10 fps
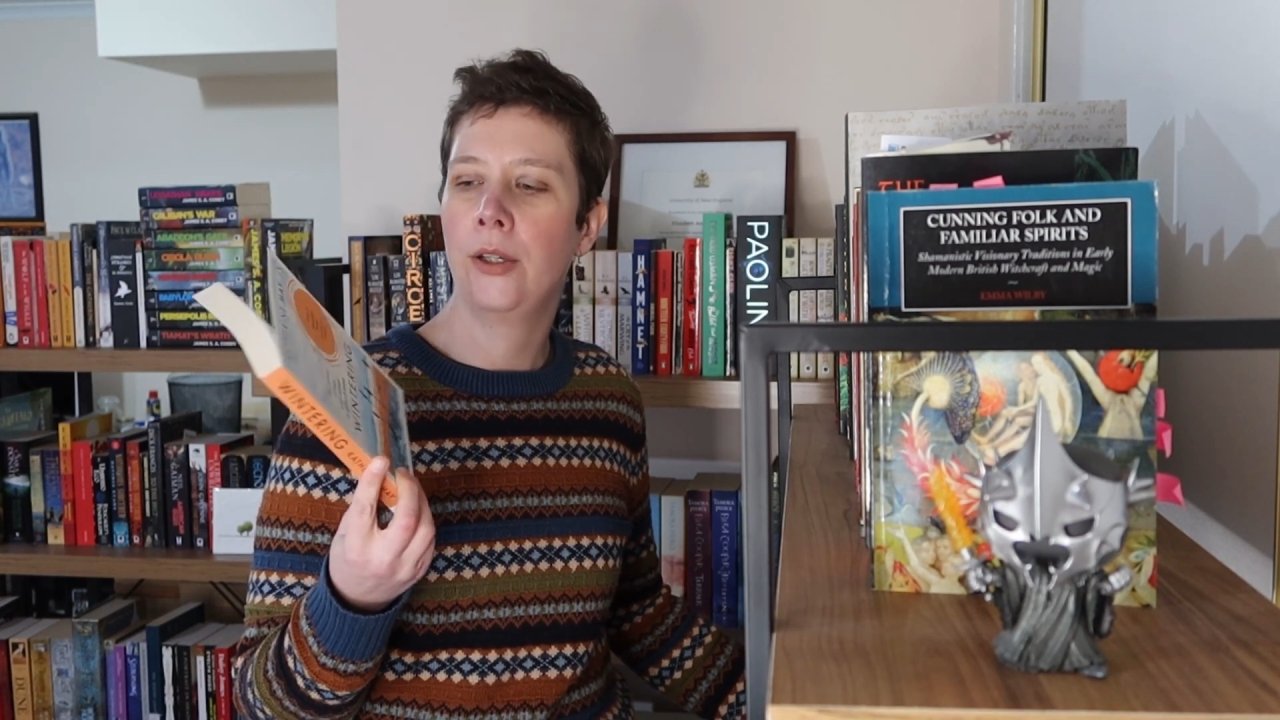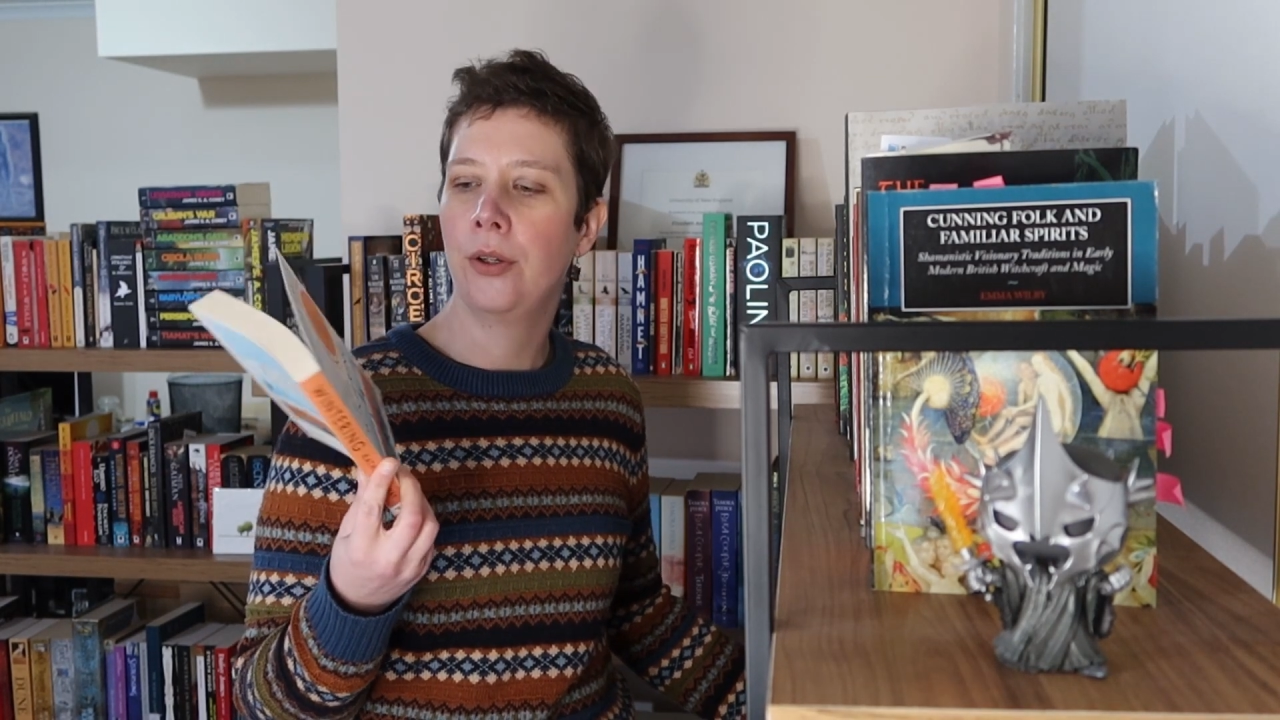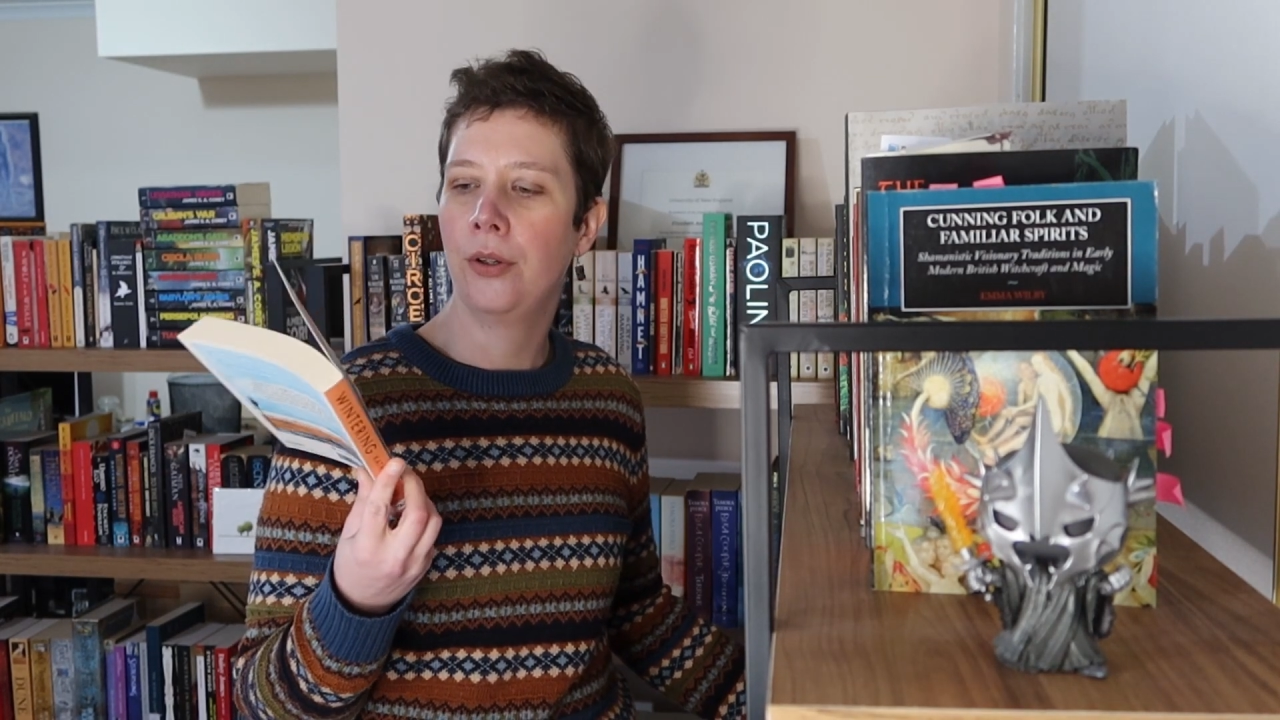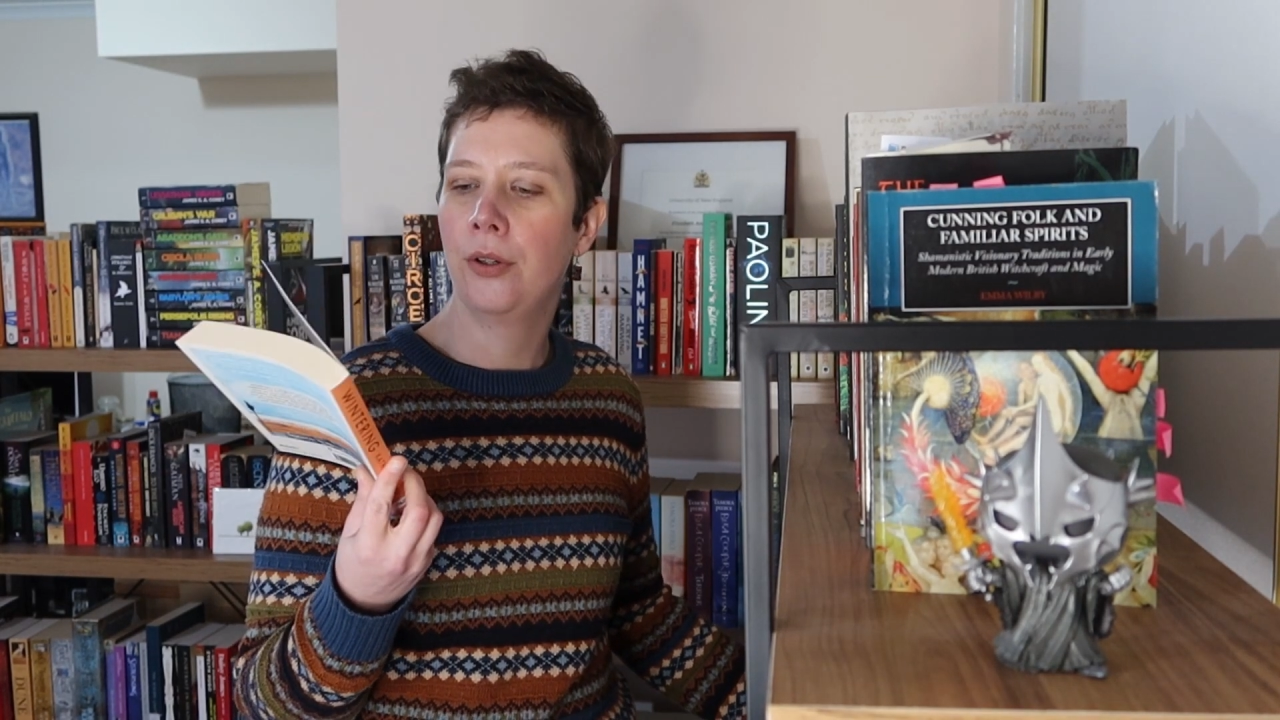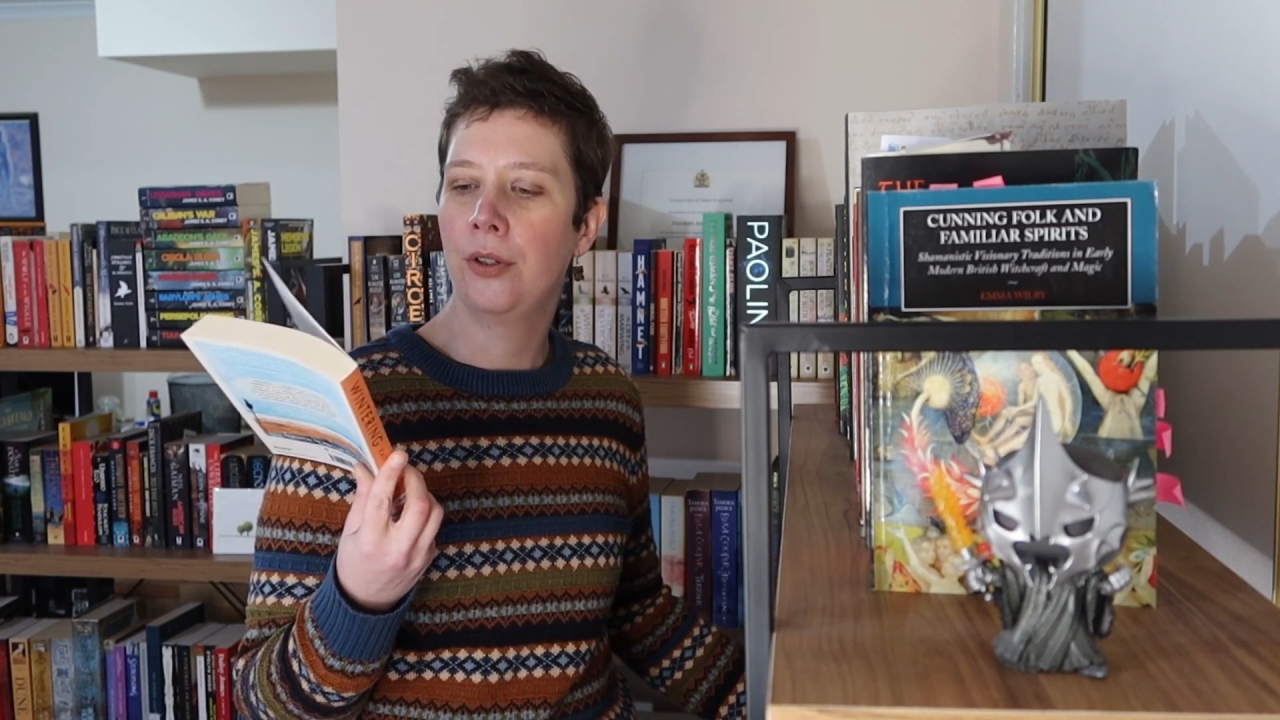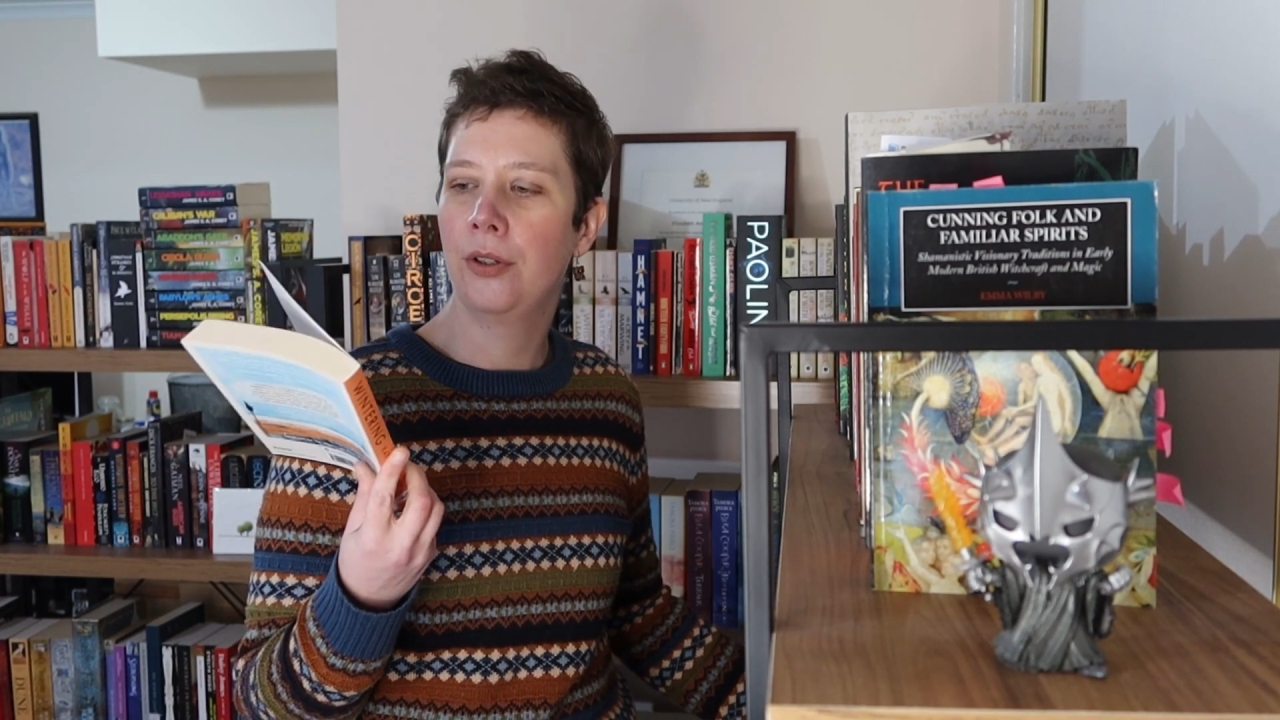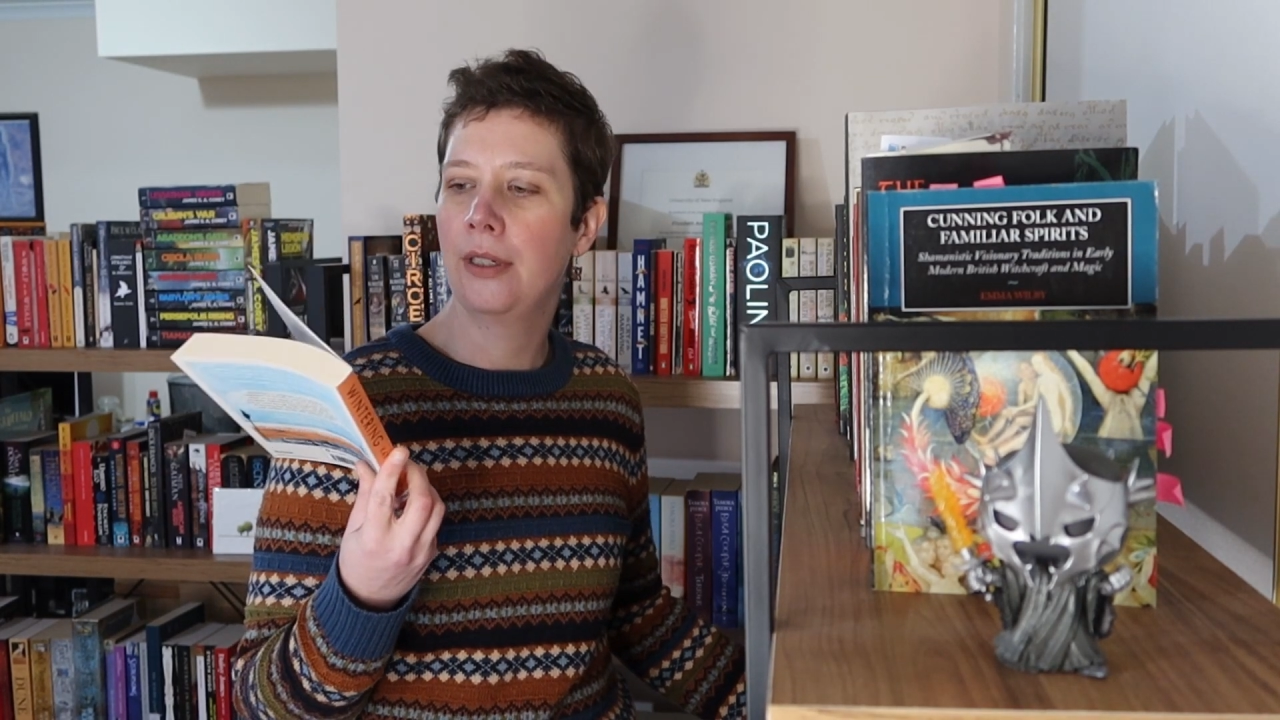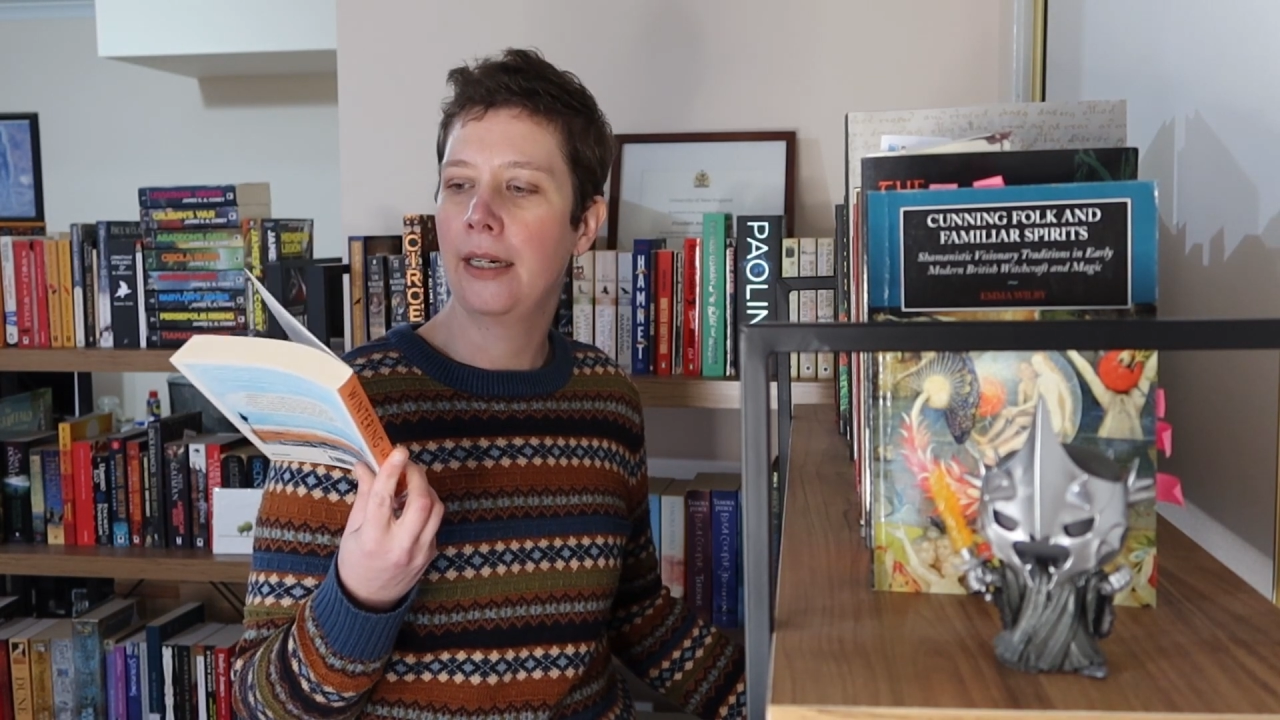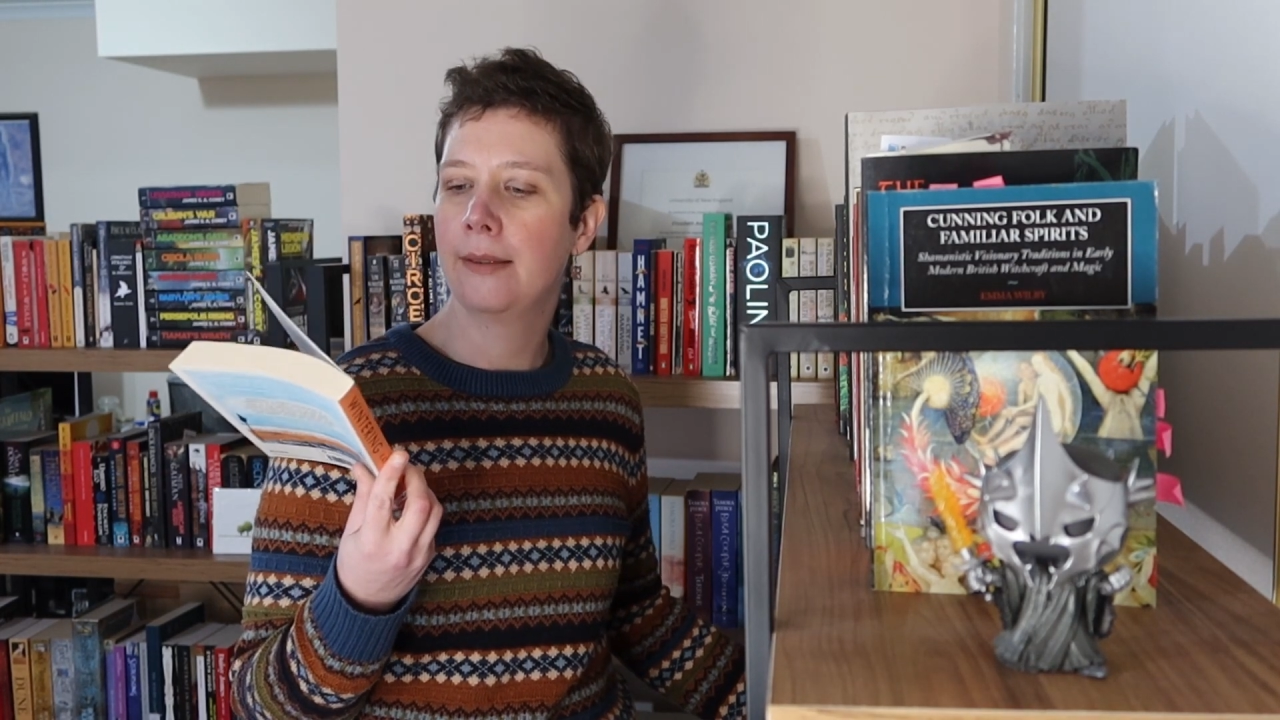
who